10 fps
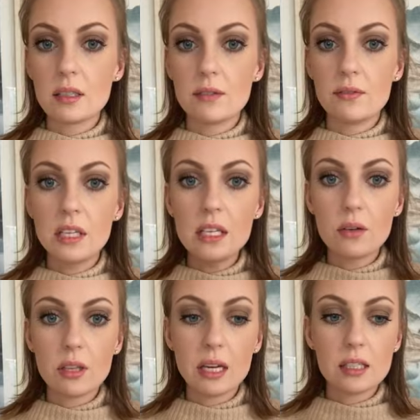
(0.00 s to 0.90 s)
the
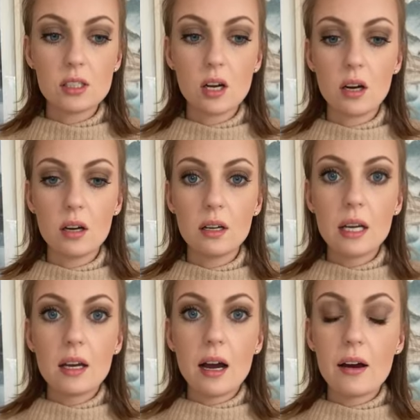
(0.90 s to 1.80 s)
video that I saw
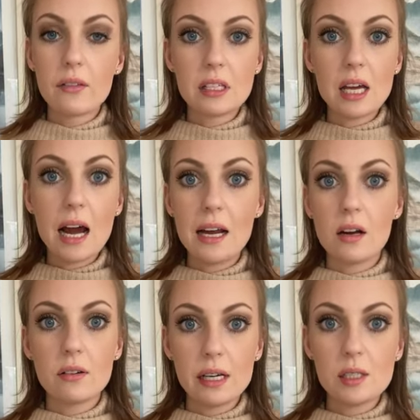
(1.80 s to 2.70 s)
of this
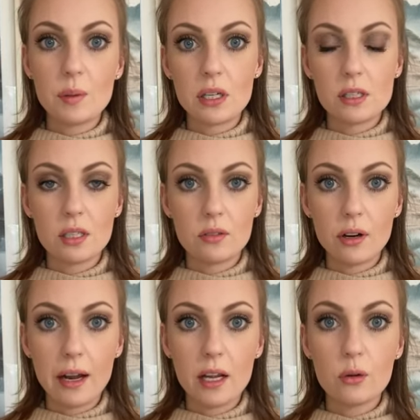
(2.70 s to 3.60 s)
IRS person,
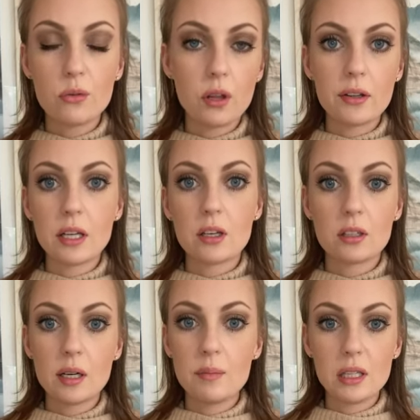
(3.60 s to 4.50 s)
right? Who thought they
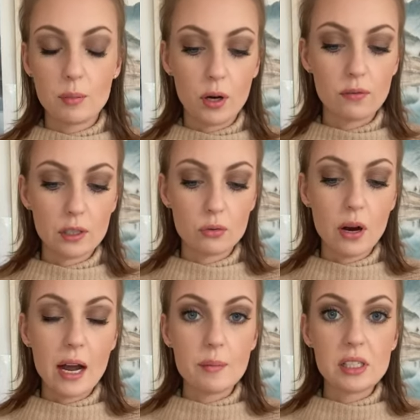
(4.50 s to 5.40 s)
could commit the perfect
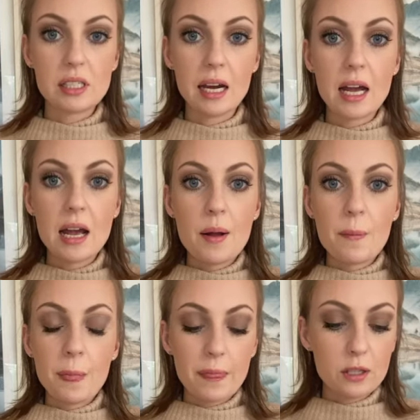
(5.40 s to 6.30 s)
crime. It's like,
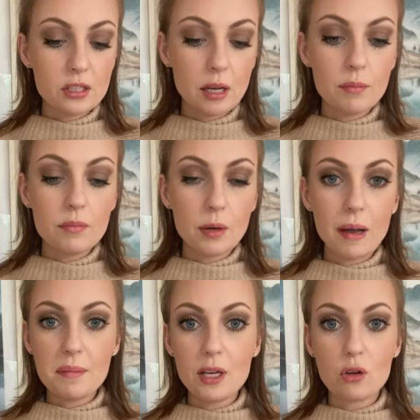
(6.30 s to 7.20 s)
there's some, there
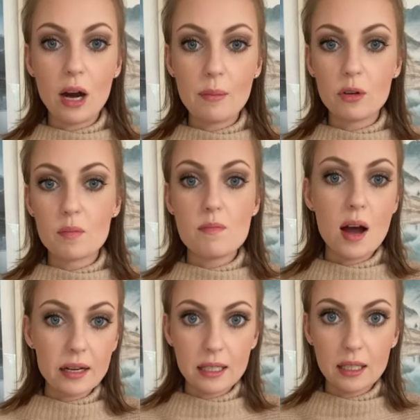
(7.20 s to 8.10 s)
might be a crime with
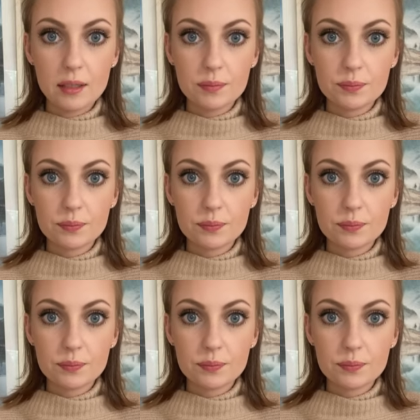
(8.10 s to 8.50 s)
money